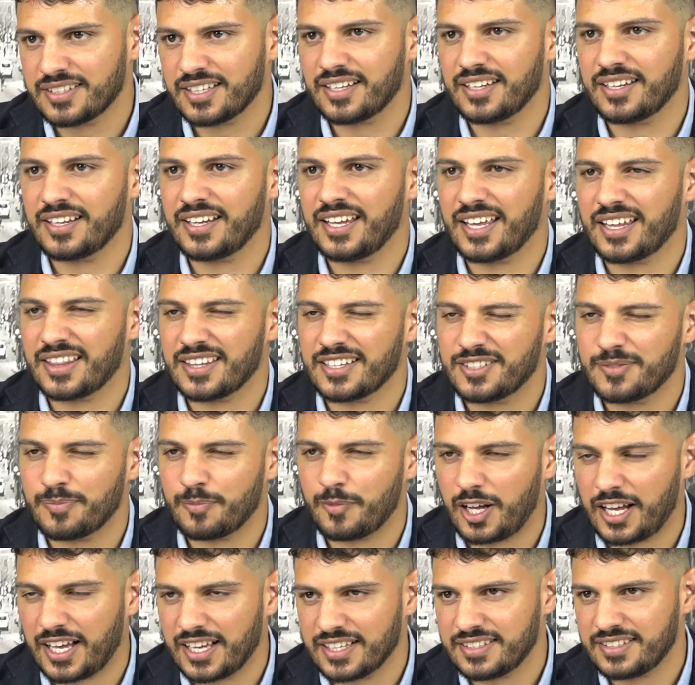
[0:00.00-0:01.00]
And again, this
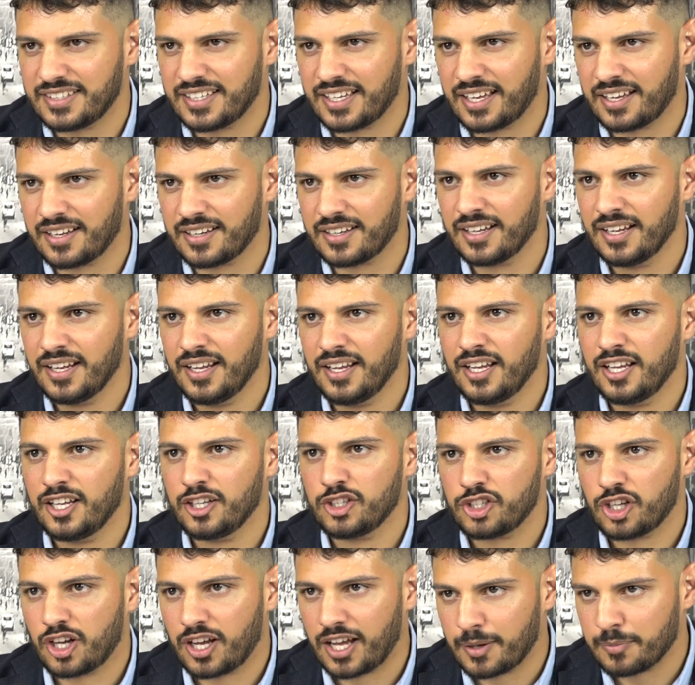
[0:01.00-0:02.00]
might sound
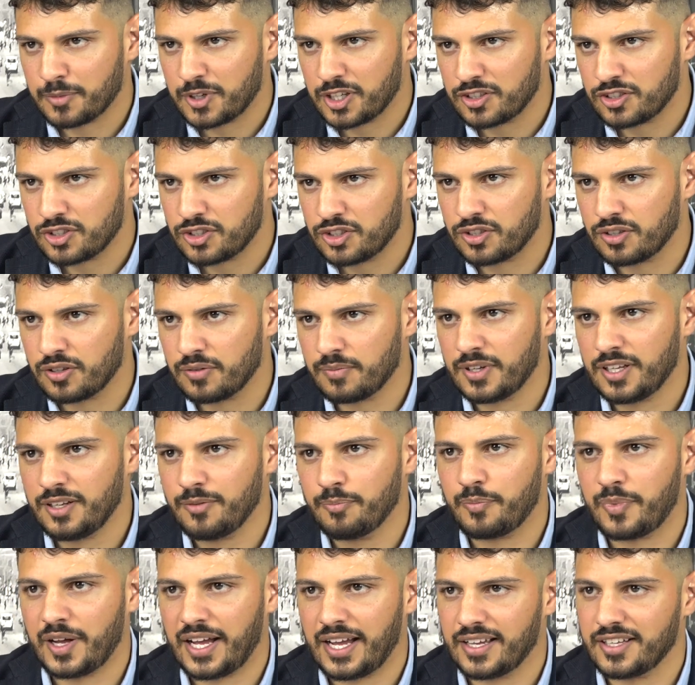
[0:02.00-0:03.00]
time consuming,
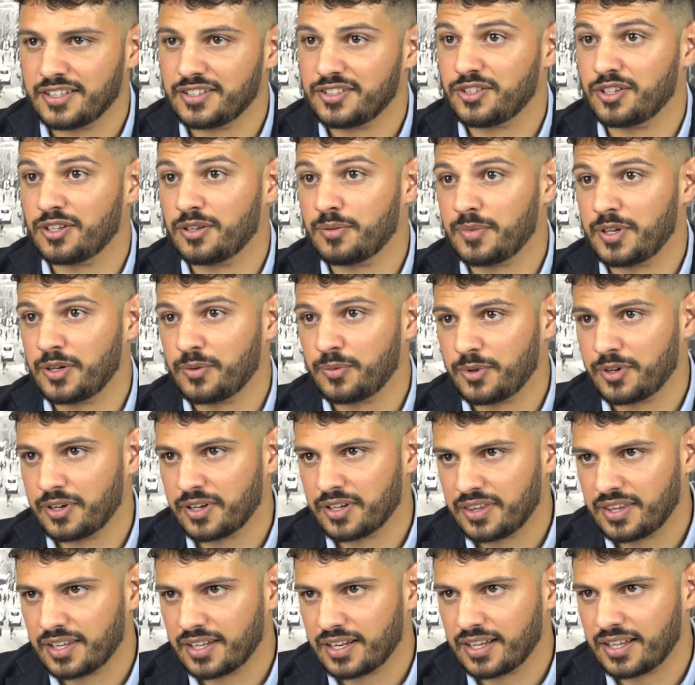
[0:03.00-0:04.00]
but it's going to be
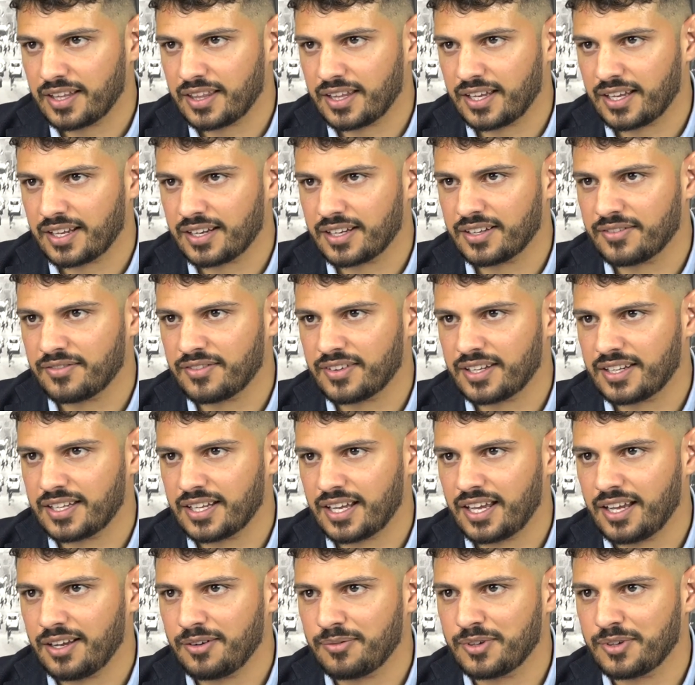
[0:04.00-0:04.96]
worth it at the end of the day.